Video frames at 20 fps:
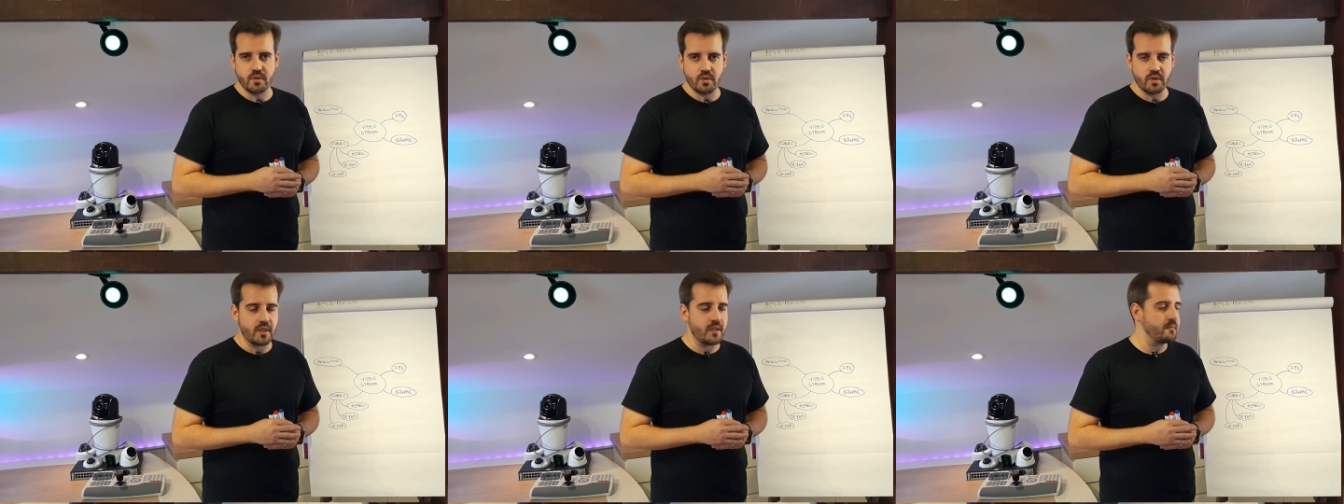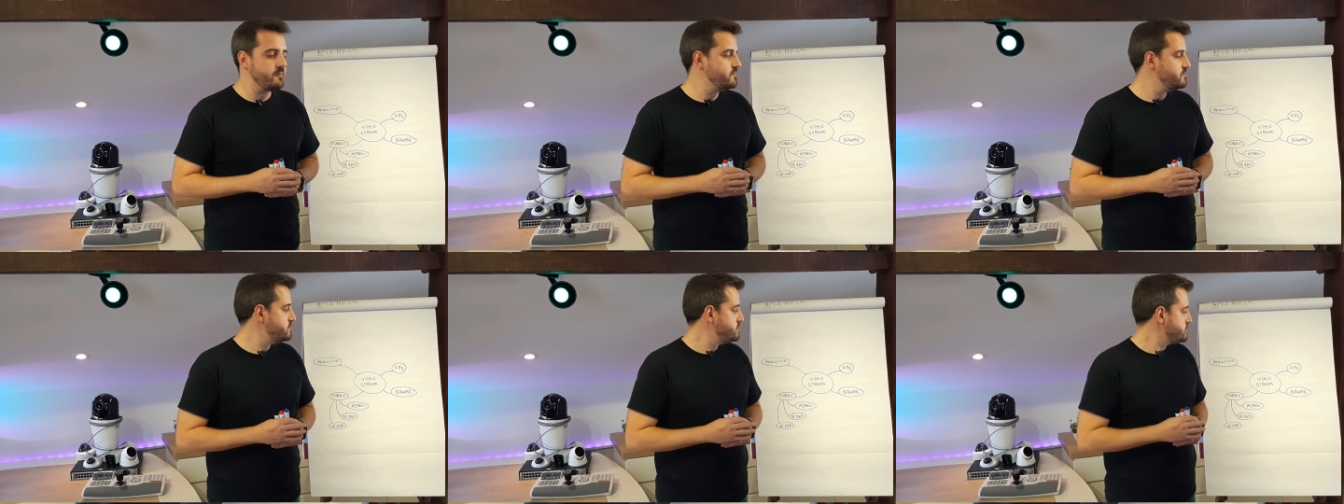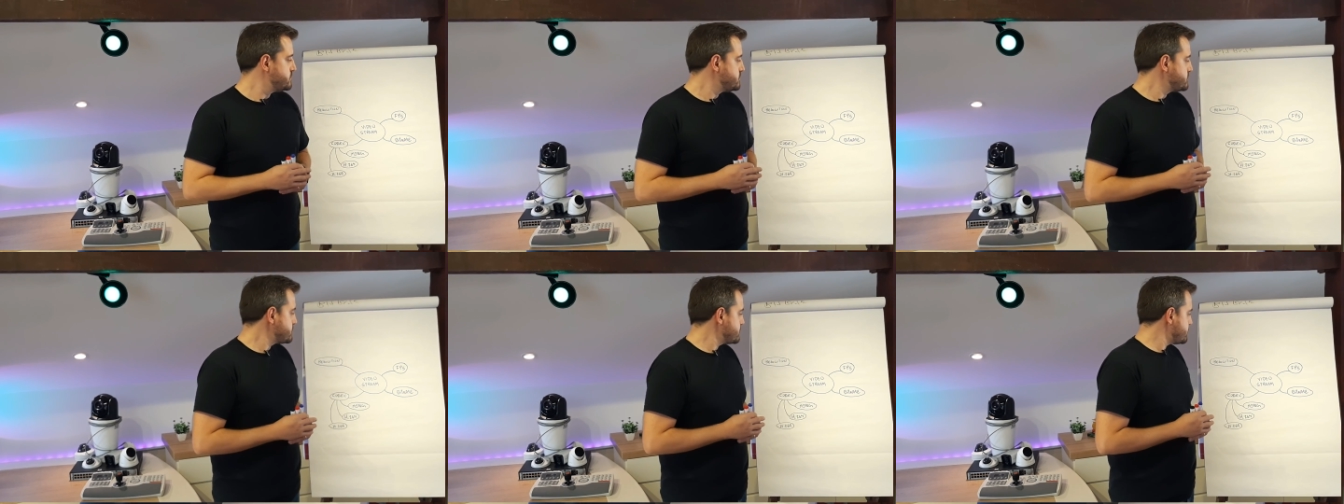Okay,
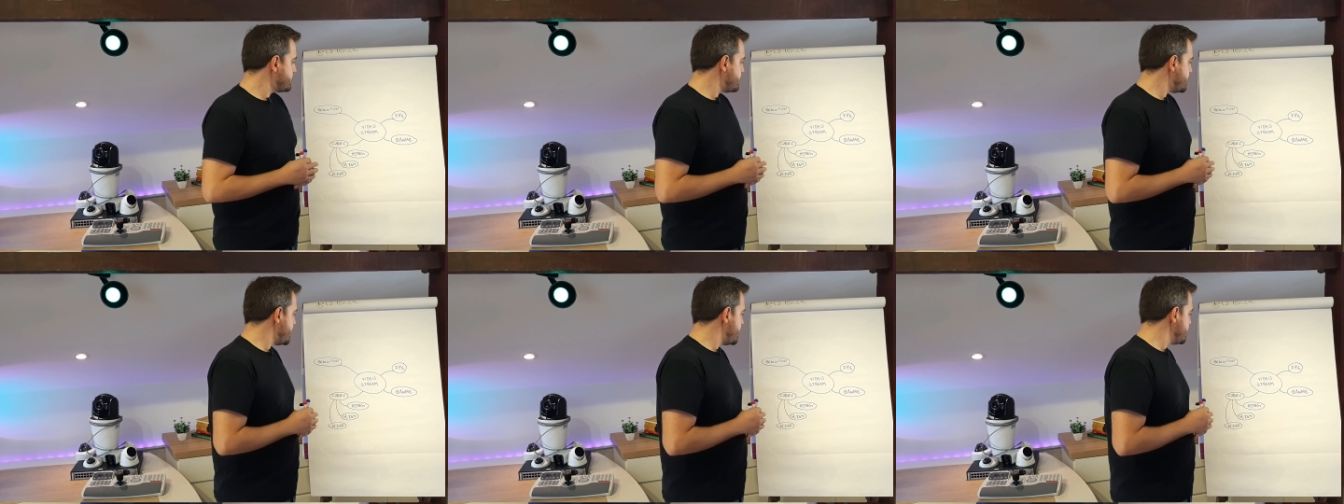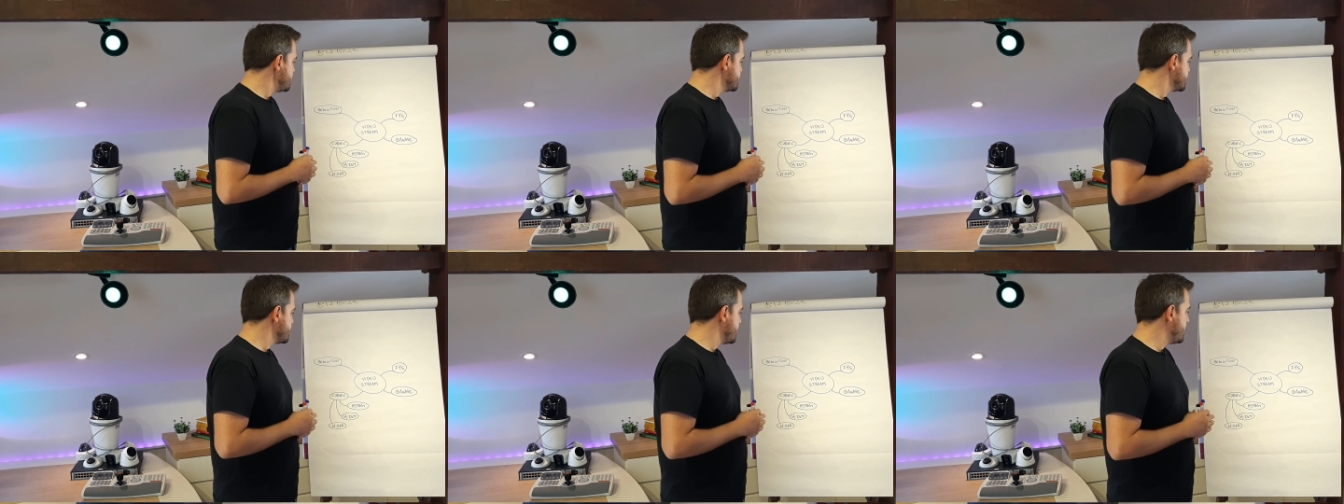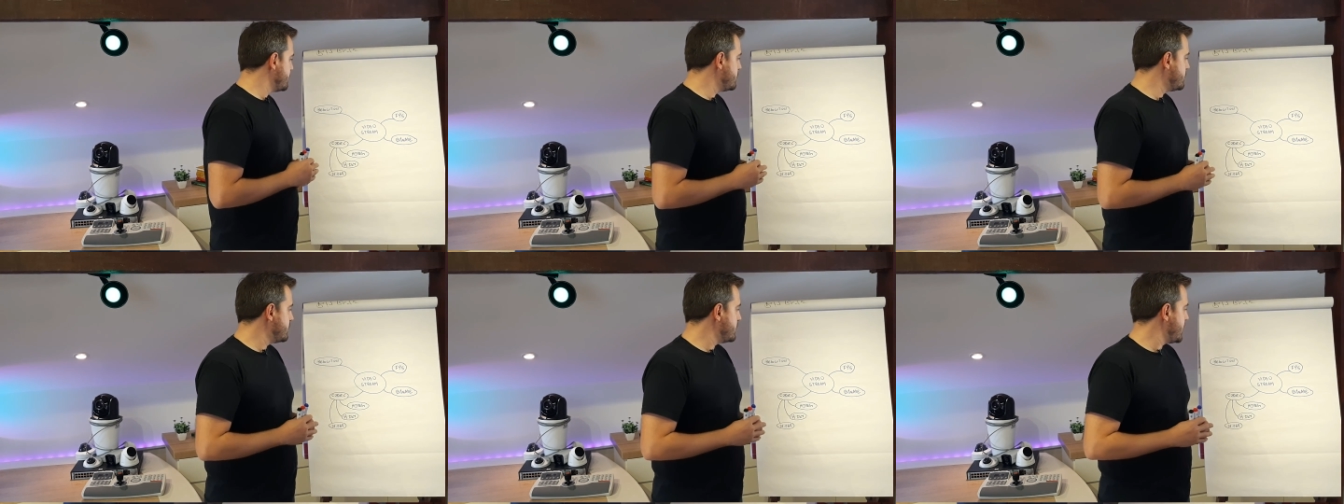
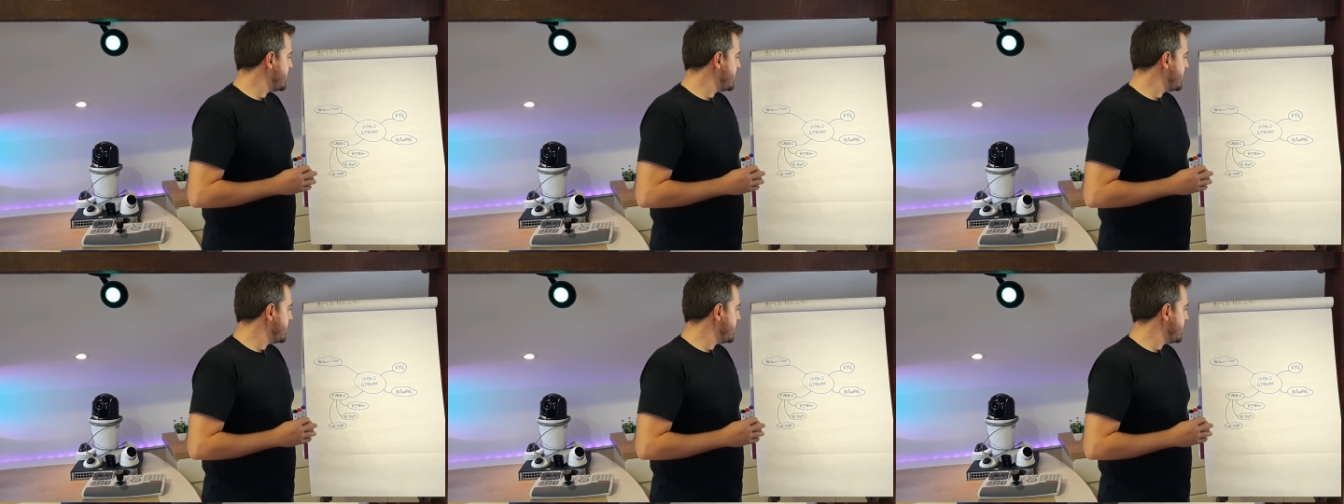so